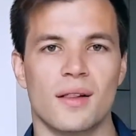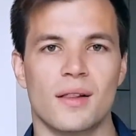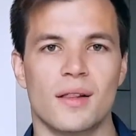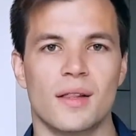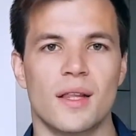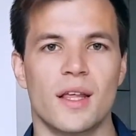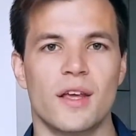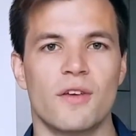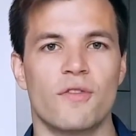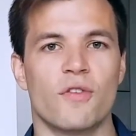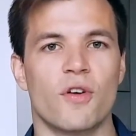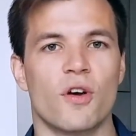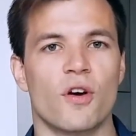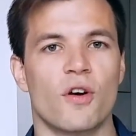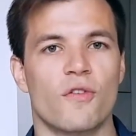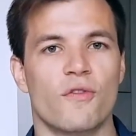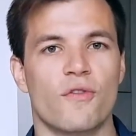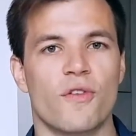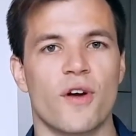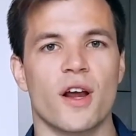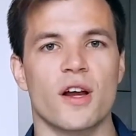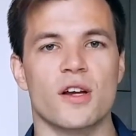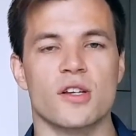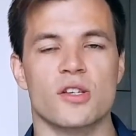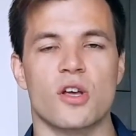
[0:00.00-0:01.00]
leave your
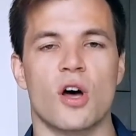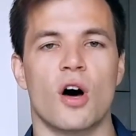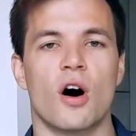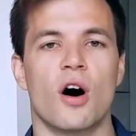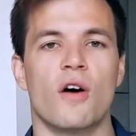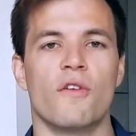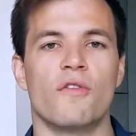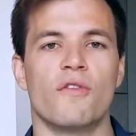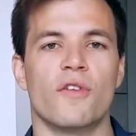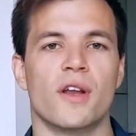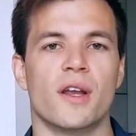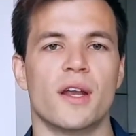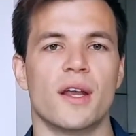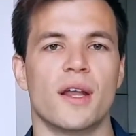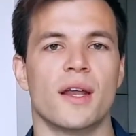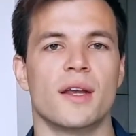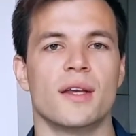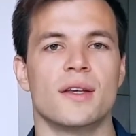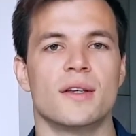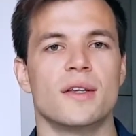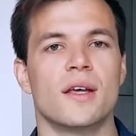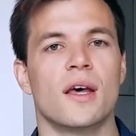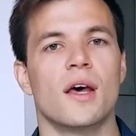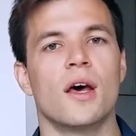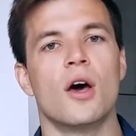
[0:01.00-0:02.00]
fingers off
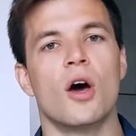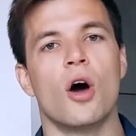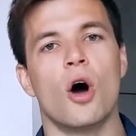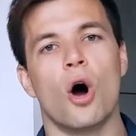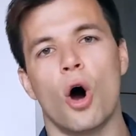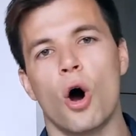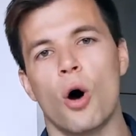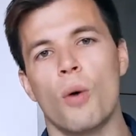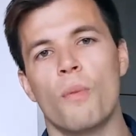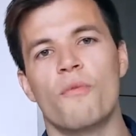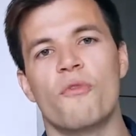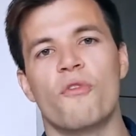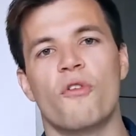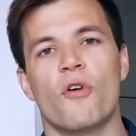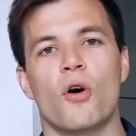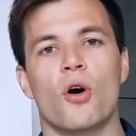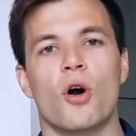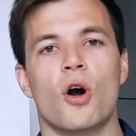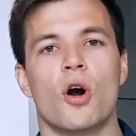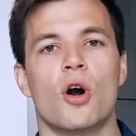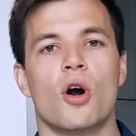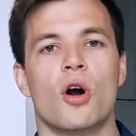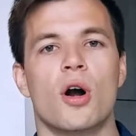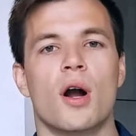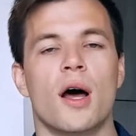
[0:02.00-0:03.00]
and hope
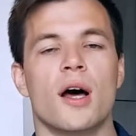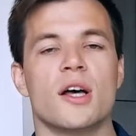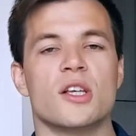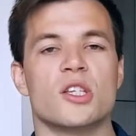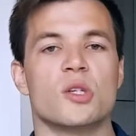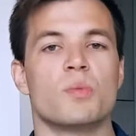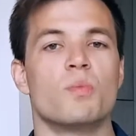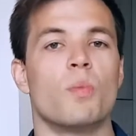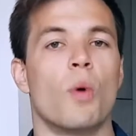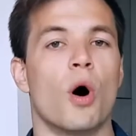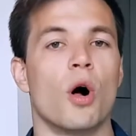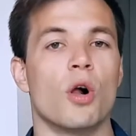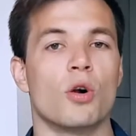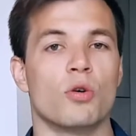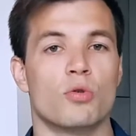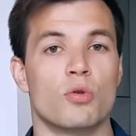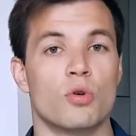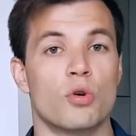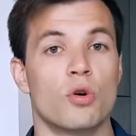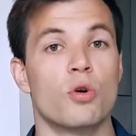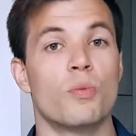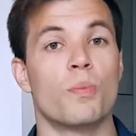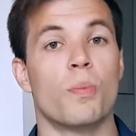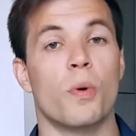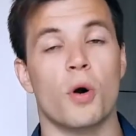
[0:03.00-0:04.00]
for a small
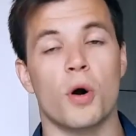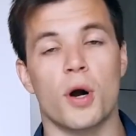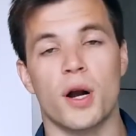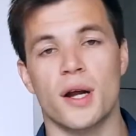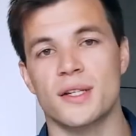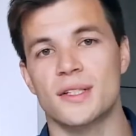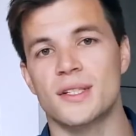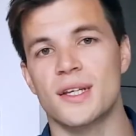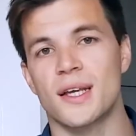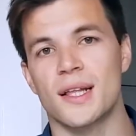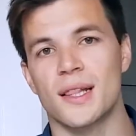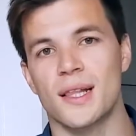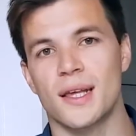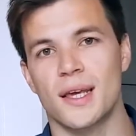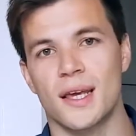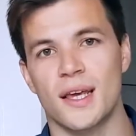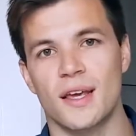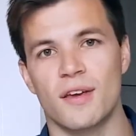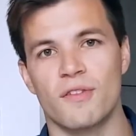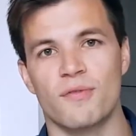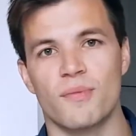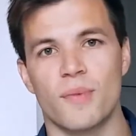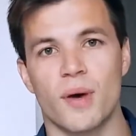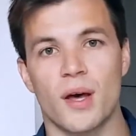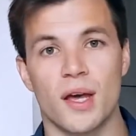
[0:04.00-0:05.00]
group, or ideally
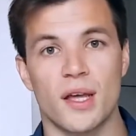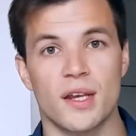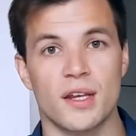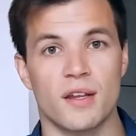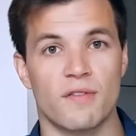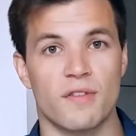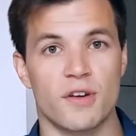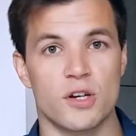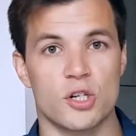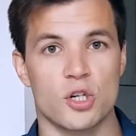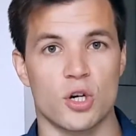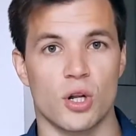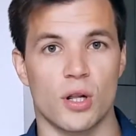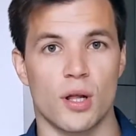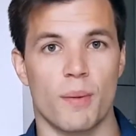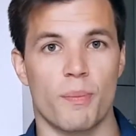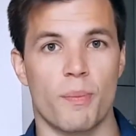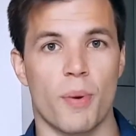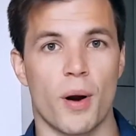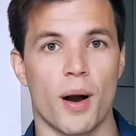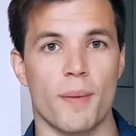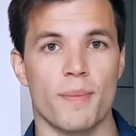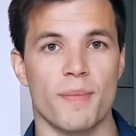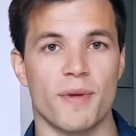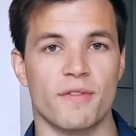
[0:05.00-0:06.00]
even an individual
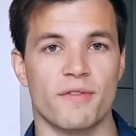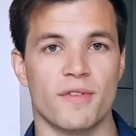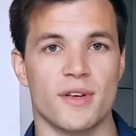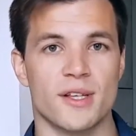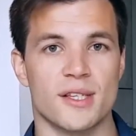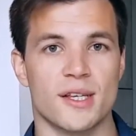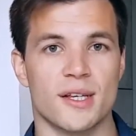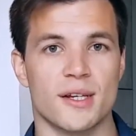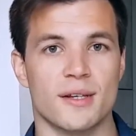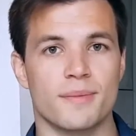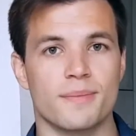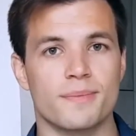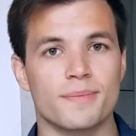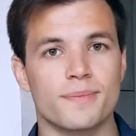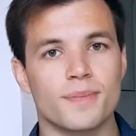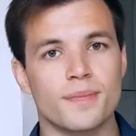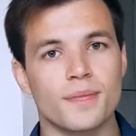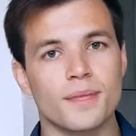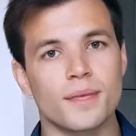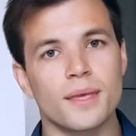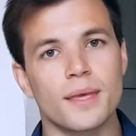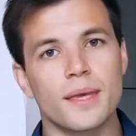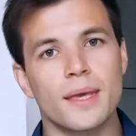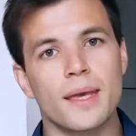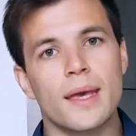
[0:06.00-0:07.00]
apartment visit.
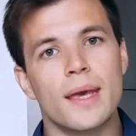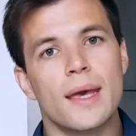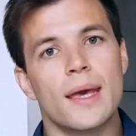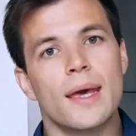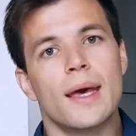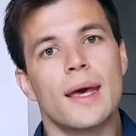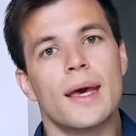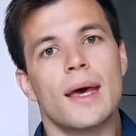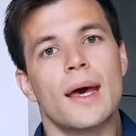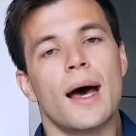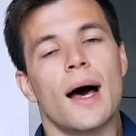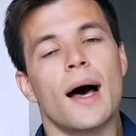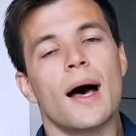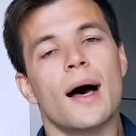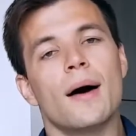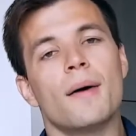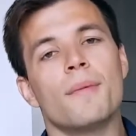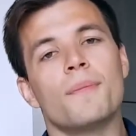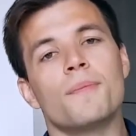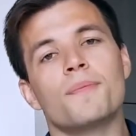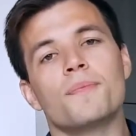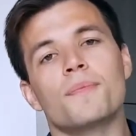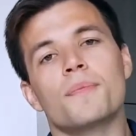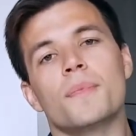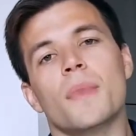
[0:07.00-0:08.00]

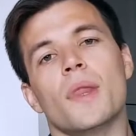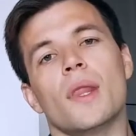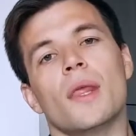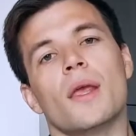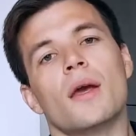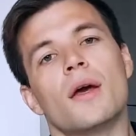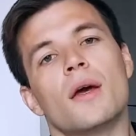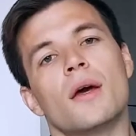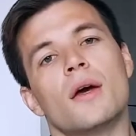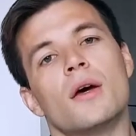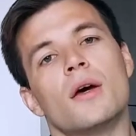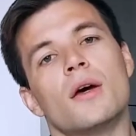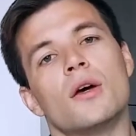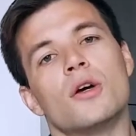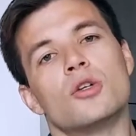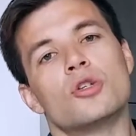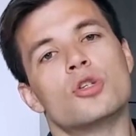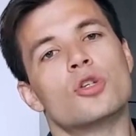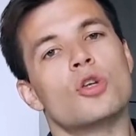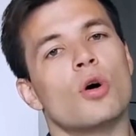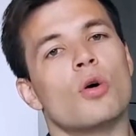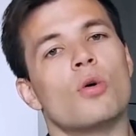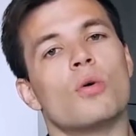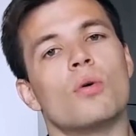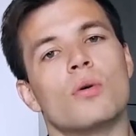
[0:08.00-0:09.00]

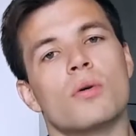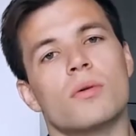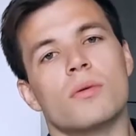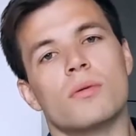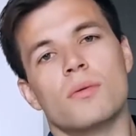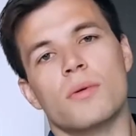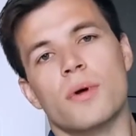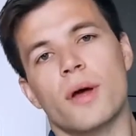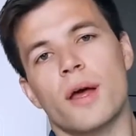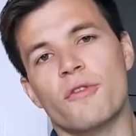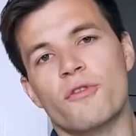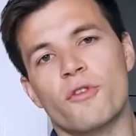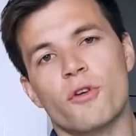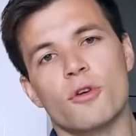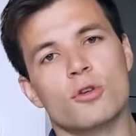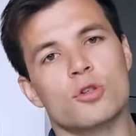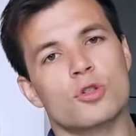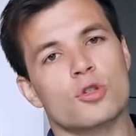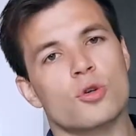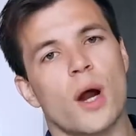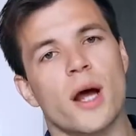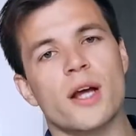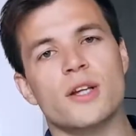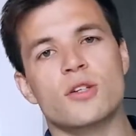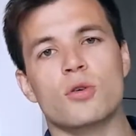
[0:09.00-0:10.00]
So if you
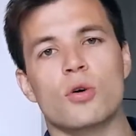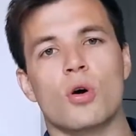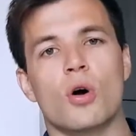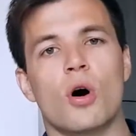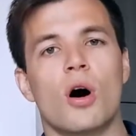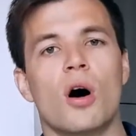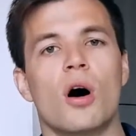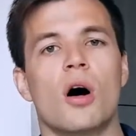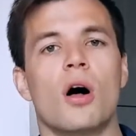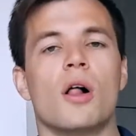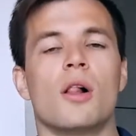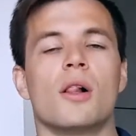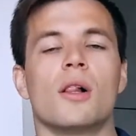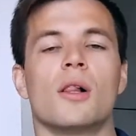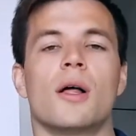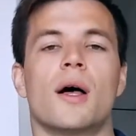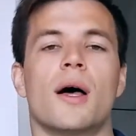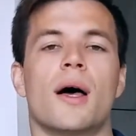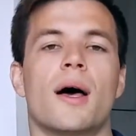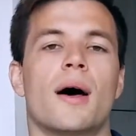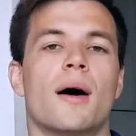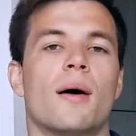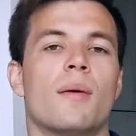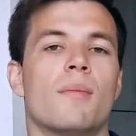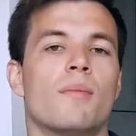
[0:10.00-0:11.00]
try to call
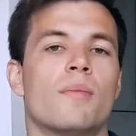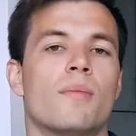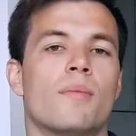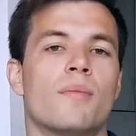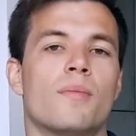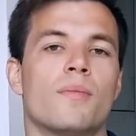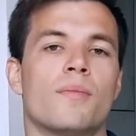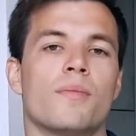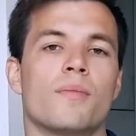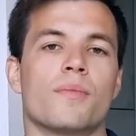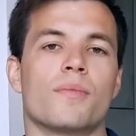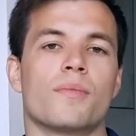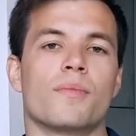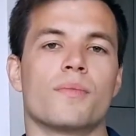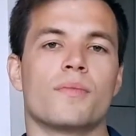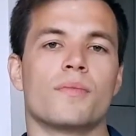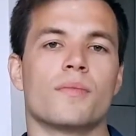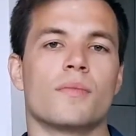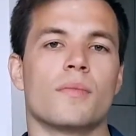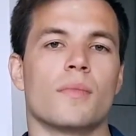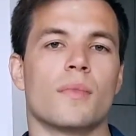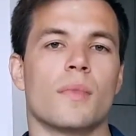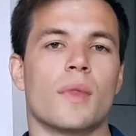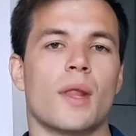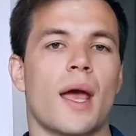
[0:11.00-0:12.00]

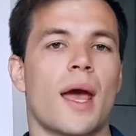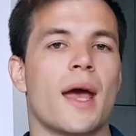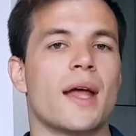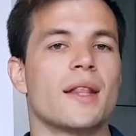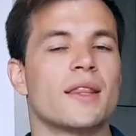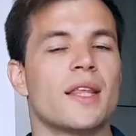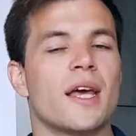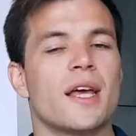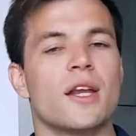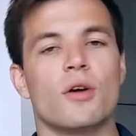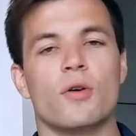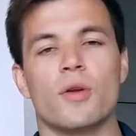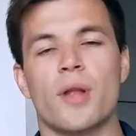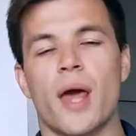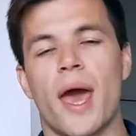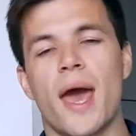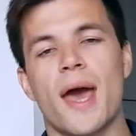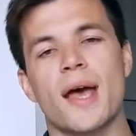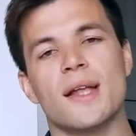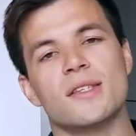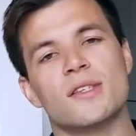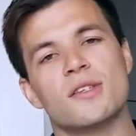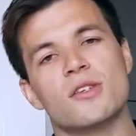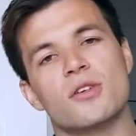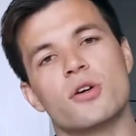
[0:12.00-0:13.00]
and they don't
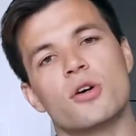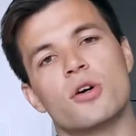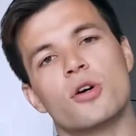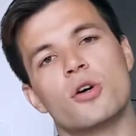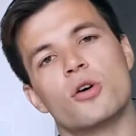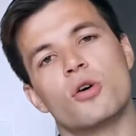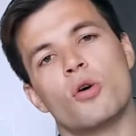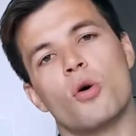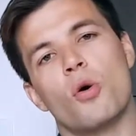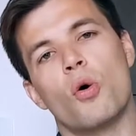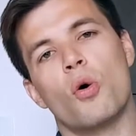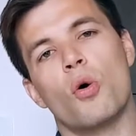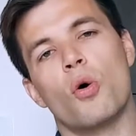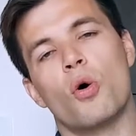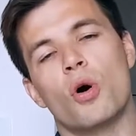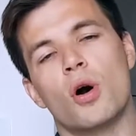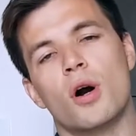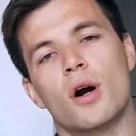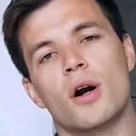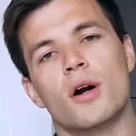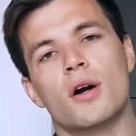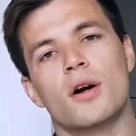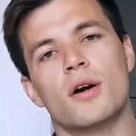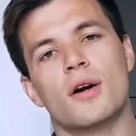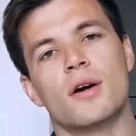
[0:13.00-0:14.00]
answer,
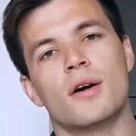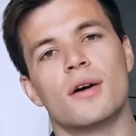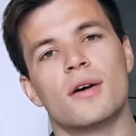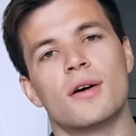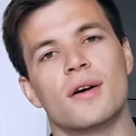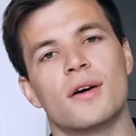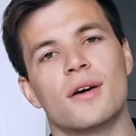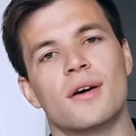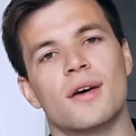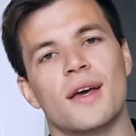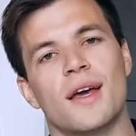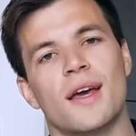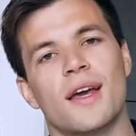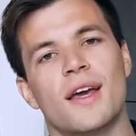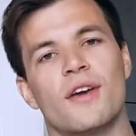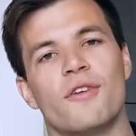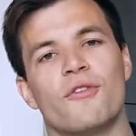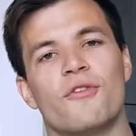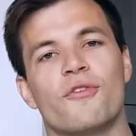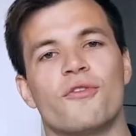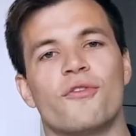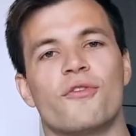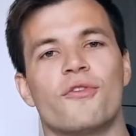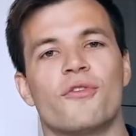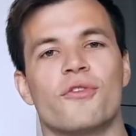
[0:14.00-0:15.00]
or
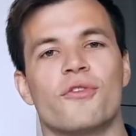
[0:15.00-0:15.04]
if